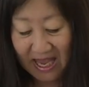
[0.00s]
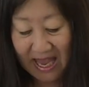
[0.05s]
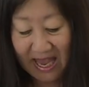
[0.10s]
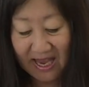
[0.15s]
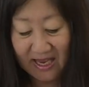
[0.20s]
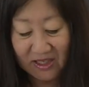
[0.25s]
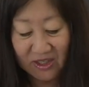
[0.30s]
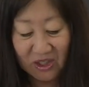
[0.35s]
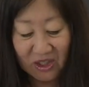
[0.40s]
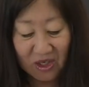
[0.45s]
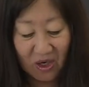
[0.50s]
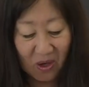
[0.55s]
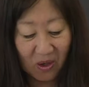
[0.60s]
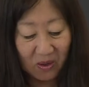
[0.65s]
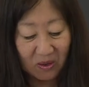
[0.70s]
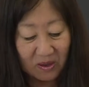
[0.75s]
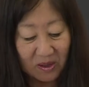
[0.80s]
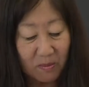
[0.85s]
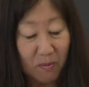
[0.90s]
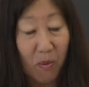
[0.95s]
And she
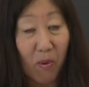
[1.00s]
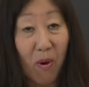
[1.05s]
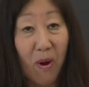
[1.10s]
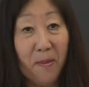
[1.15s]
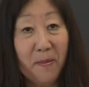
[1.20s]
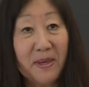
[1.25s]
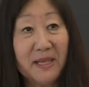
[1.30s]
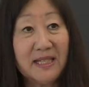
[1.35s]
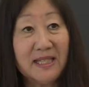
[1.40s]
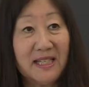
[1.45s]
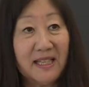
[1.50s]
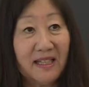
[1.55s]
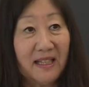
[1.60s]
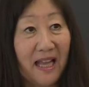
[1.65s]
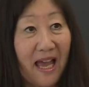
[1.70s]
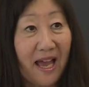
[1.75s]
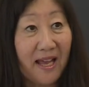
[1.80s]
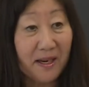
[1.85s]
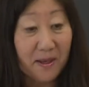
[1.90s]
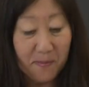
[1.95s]
holds appointments in
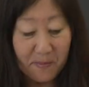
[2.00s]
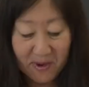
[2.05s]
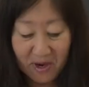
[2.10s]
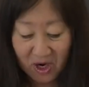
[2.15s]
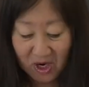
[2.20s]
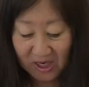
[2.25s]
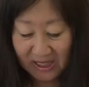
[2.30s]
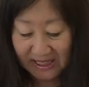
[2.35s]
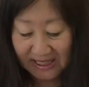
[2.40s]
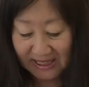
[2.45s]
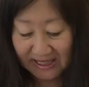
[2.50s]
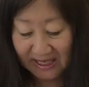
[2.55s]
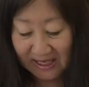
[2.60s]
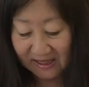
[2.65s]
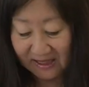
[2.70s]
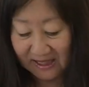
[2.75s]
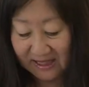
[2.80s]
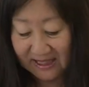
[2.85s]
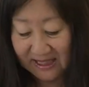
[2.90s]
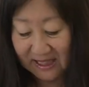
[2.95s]
Latin American
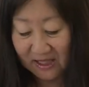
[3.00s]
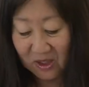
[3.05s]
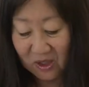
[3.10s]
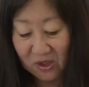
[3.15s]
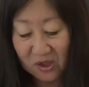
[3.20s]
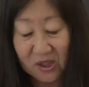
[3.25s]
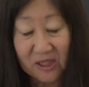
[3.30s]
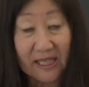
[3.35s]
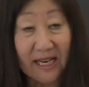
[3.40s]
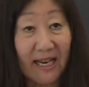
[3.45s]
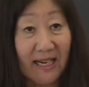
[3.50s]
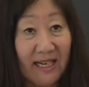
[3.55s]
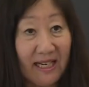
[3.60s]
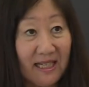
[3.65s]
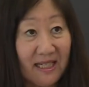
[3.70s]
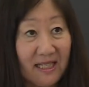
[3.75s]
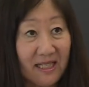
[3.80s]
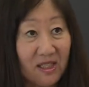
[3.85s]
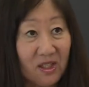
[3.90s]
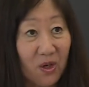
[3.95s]
and Latino
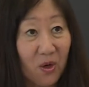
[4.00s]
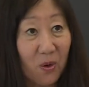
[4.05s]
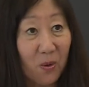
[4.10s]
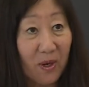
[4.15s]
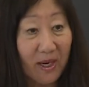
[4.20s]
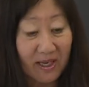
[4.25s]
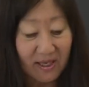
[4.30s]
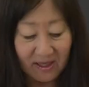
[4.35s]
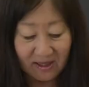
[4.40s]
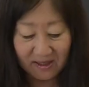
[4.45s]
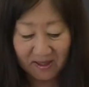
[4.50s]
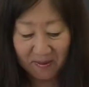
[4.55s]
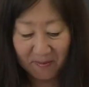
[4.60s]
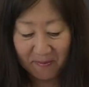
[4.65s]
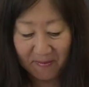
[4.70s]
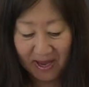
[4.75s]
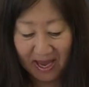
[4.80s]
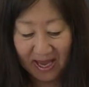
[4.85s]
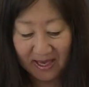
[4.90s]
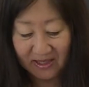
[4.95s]
studies, curriculum
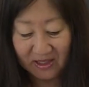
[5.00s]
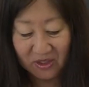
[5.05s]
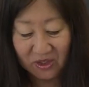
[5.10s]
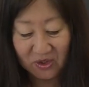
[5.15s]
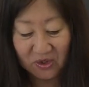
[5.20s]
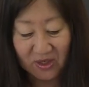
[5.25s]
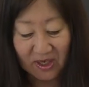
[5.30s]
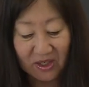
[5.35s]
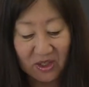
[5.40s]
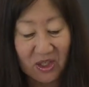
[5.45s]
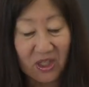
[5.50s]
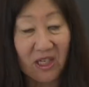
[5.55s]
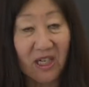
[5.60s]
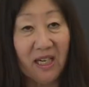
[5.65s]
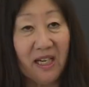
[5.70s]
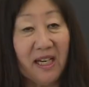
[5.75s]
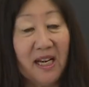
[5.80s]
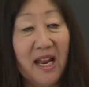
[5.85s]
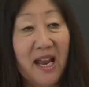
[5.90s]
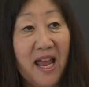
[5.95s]
and
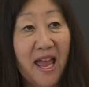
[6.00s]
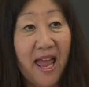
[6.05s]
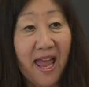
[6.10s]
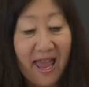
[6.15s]
instruction,